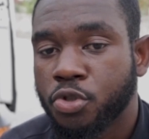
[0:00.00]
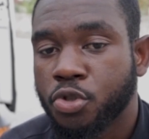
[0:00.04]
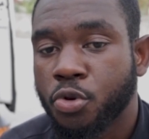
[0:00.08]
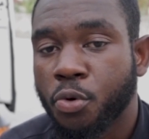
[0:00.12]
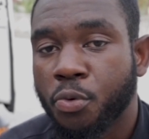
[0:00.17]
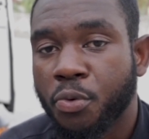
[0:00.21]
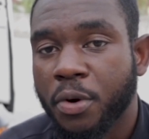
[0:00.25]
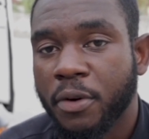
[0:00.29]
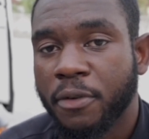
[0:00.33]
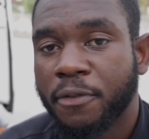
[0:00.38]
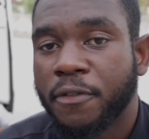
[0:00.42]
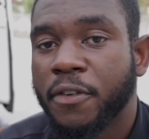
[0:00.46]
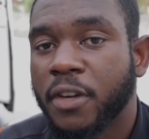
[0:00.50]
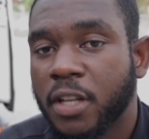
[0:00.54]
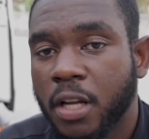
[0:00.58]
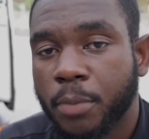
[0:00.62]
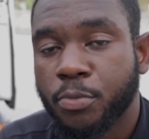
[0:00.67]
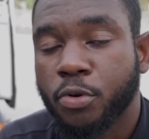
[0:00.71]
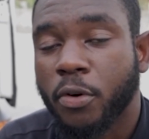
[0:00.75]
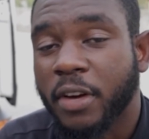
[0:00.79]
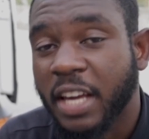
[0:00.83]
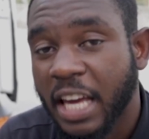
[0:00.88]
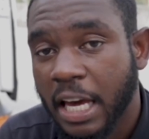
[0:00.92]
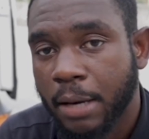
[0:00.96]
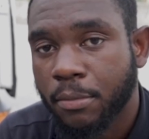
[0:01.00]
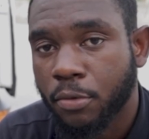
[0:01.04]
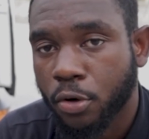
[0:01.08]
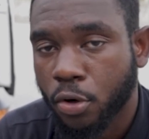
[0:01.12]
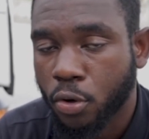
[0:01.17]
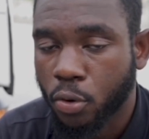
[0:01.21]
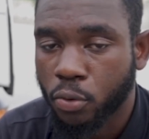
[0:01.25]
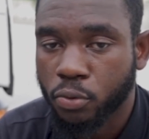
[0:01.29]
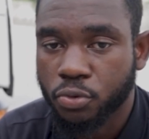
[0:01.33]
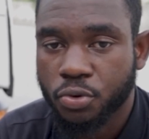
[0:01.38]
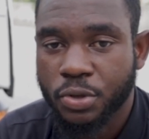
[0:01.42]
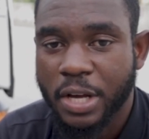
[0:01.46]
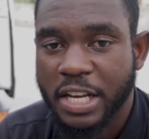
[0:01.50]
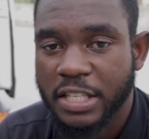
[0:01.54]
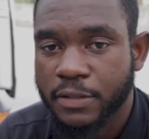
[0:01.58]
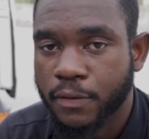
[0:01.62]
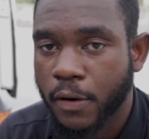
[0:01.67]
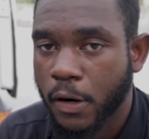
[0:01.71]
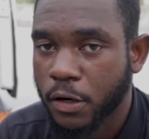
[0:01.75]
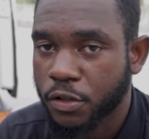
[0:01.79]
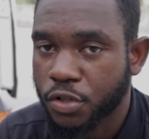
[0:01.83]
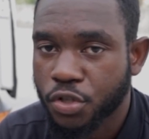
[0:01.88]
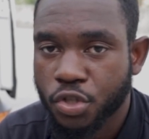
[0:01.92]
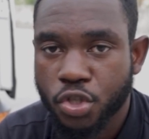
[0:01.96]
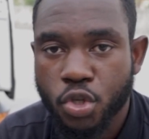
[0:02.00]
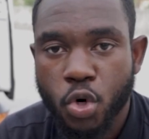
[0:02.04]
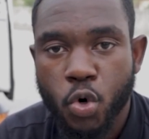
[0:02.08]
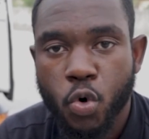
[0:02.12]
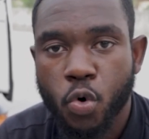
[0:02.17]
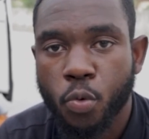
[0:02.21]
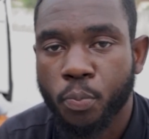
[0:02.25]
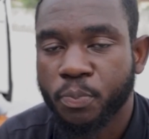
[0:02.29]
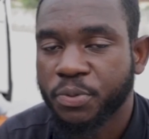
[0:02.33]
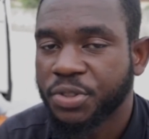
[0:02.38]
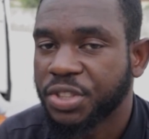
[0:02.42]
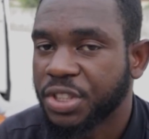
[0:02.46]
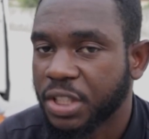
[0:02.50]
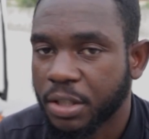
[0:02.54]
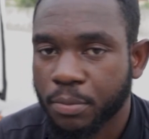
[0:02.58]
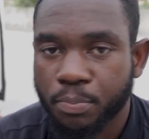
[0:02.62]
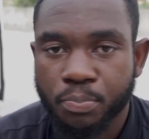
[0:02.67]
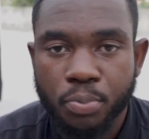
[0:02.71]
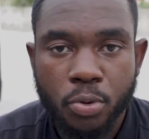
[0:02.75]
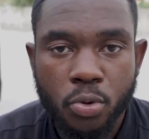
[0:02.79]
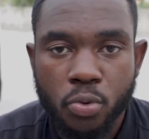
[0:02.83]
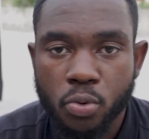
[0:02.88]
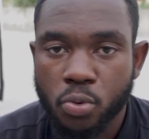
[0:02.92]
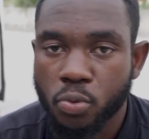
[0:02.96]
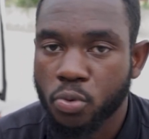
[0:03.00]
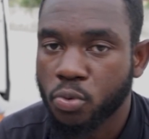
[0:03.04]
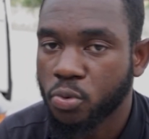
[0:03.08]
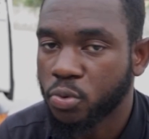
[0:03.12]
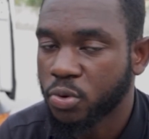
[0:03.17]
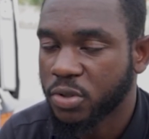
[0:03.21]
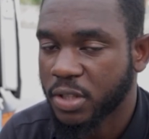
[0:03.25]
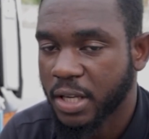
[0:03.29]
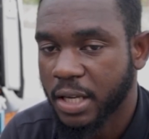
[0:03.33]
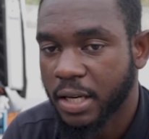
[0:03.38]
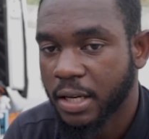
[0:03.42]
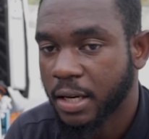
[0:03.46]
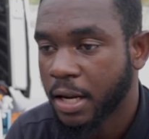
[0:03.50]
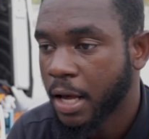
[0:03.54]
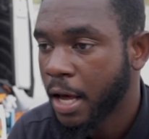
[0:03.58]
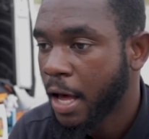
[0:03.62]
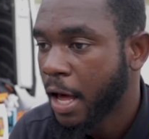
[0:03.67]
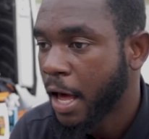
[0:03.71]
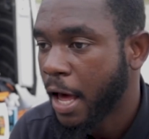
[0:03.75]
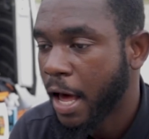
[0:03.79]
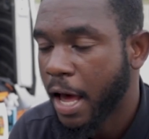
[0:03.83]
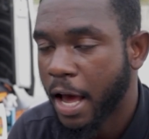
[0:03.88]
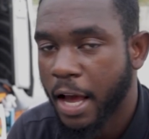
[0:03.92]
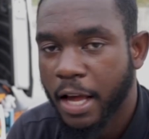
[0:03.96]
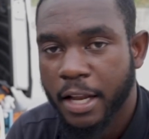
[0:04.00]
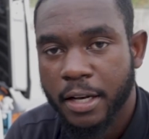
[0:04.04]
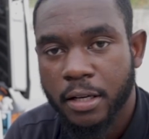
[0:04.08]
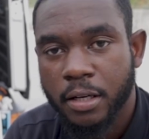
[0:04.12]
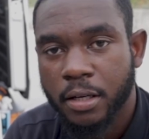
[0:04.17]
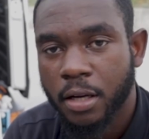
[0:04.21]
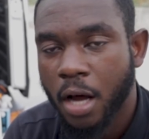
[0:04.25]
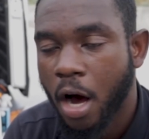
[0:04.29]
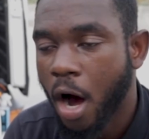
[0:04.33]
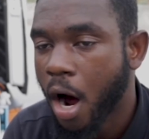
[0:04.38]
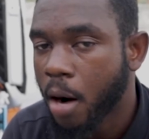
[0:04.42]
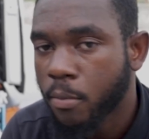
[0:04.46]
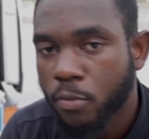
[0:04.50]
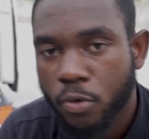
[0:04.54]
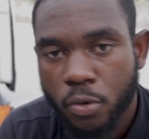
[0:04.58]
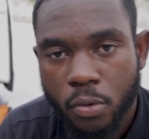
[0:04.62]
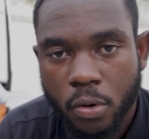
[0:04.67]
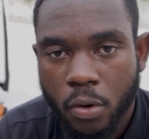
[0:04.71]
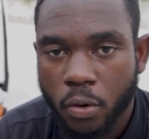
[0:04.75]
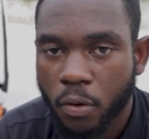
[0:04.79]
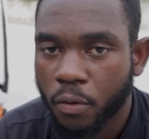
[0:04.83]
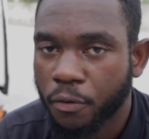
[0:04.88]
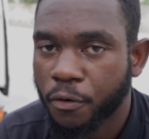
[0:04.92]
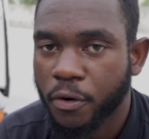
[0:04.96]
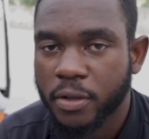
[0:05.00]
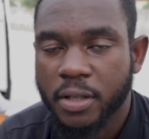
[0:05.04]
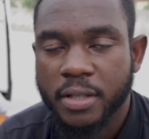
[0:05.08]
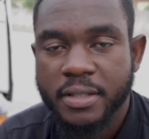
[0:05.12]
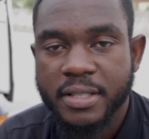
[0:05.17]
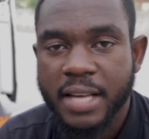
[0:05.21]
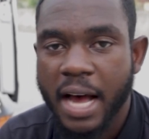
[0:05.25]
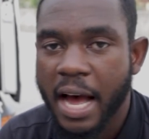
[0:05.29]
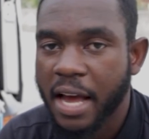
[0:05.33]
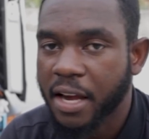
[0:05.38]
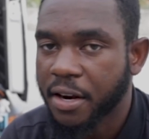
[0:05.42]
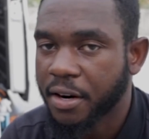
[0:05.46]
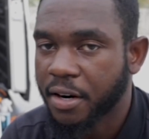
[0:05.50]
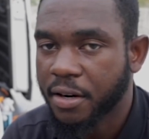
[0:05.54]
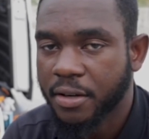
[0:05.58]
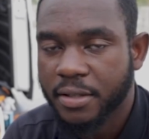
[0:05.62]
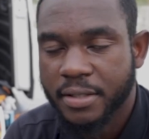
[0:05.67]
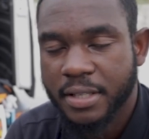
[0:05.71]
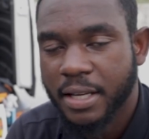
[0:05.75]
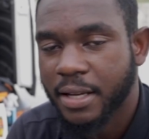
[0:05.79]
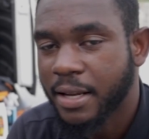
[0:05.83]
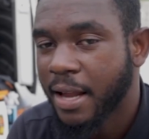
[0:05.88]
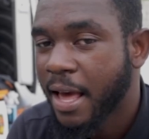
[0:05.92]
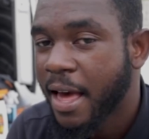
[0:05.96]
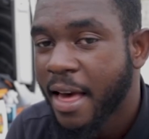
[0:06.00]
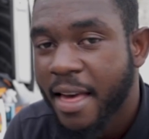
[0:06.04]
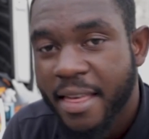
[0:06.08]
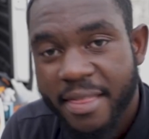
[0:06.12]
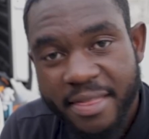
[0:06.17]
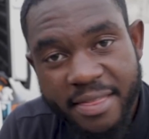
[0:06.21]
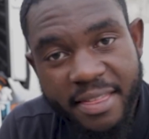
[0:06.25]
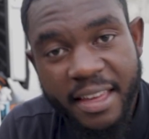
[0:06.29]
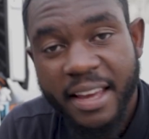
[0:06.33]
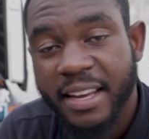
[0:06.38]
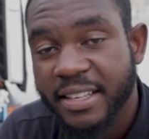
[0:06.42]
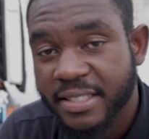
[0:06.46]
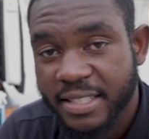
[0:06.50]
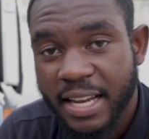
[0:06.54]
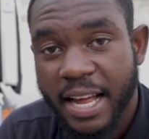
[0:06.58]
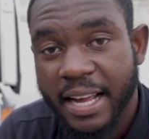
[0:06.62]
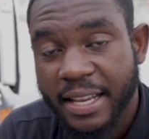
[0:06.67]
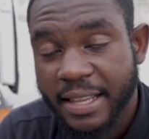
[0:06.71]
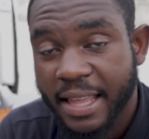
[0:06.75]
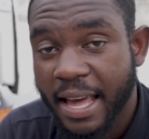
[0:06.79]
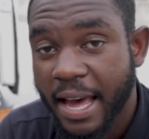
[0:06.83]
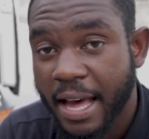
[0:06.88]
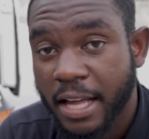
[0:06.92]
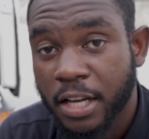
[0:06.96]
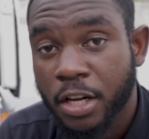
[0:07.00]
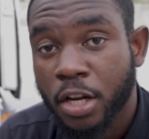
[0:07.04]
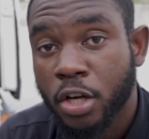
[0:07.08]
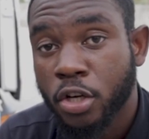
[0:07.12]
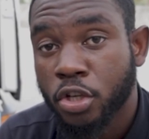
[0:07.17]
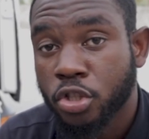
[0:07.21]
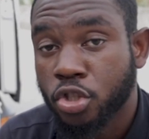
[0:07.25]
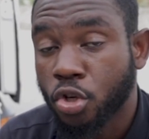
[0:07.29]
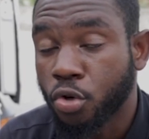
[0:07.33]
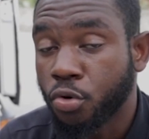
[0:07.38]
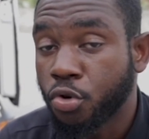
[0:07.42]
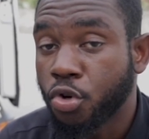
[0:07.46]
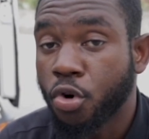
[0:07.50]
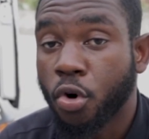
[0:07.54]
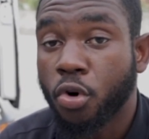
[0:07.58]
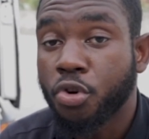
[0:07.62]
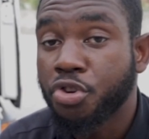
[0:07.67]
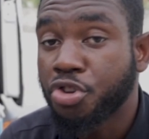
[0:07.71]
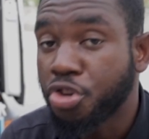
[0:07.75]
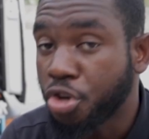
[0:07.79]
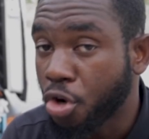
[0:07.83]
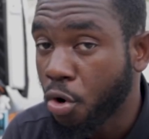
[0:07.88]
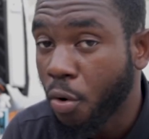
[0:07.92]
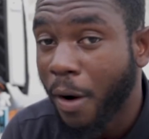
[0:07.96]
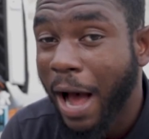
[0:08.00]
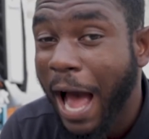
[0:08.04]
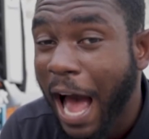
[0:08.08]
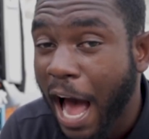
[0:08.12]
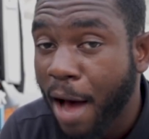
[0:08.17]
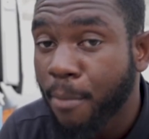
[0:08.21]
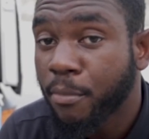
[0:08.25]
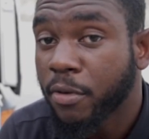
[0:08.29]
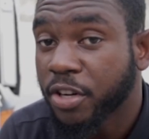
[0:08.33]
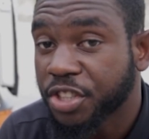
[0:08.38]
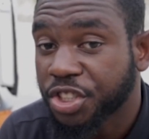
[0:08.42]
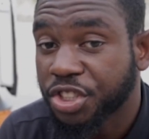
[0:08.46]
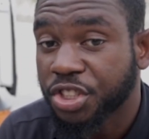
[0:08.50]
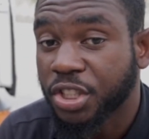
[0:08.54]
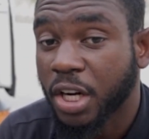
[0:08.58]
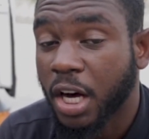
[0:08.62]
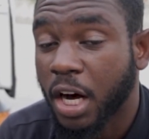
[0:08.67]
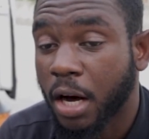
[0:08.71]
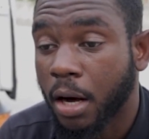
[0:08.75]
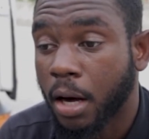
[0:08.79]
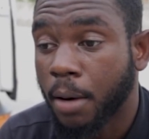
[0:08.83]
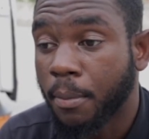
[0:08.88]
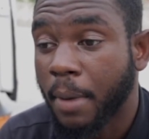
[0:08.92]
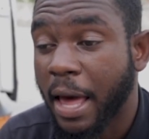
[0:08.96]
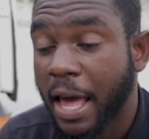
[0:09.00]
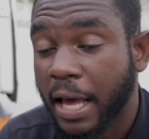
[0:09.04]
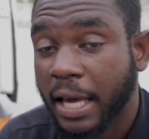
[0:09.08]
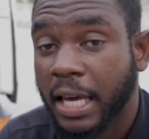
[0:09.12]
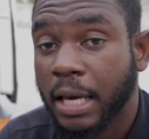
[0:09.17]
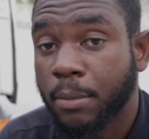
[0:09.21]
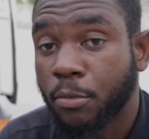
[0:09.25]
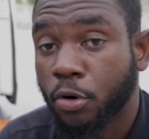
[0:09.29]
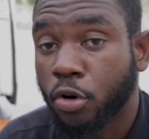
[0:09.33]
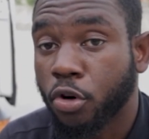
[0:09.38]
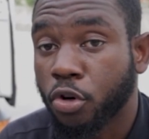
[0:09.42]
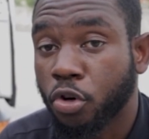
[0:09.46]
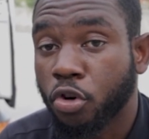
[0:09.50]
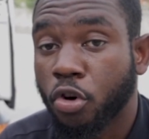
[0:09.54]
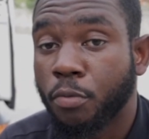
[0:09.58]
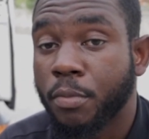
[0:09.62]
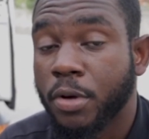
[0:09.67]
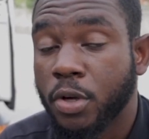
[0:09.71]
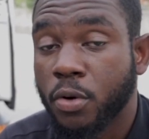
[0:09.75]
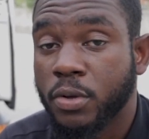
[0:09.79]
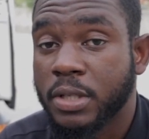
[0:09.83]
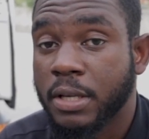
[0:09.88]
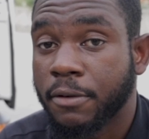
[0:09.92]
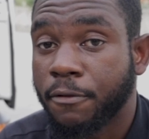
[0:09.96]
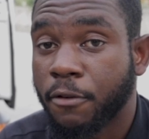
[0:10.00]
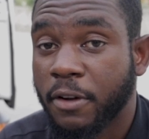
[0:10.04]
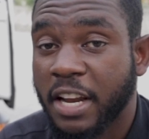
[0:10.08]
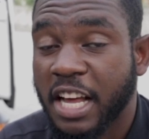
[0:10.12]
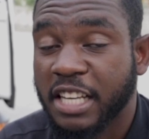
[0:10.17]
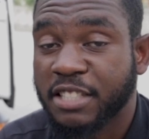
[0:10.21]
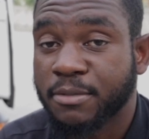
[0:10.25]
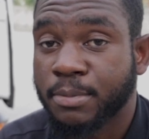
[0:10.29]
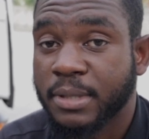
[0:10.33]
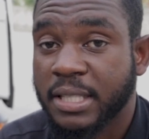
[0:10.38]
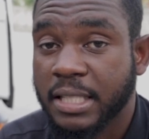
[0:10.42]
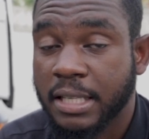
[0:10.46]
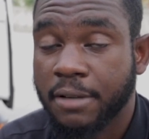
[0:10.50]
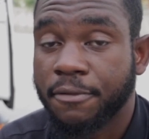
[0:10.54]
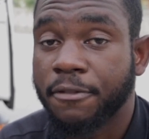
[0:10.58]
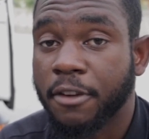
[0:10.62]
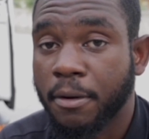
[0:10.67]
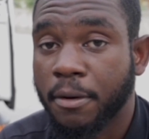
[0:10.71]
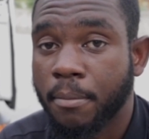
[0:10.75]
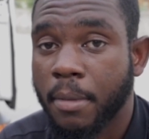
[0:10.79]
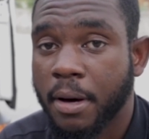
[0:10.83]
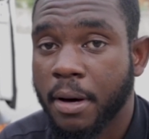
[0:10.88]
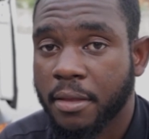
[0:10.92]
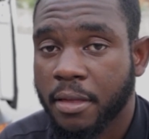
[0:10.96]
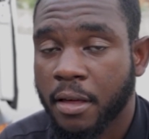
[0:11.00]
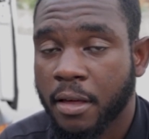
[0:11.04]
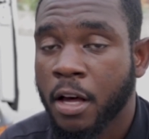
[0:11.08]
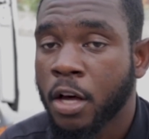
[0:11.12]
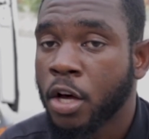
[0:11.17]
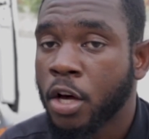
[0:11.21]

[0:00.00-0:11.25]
refill up your chemicals, as far as soap, shampoos, and Armor All for the tires and things like that. So you don't know how much a chemical you're going to be using for that specific month.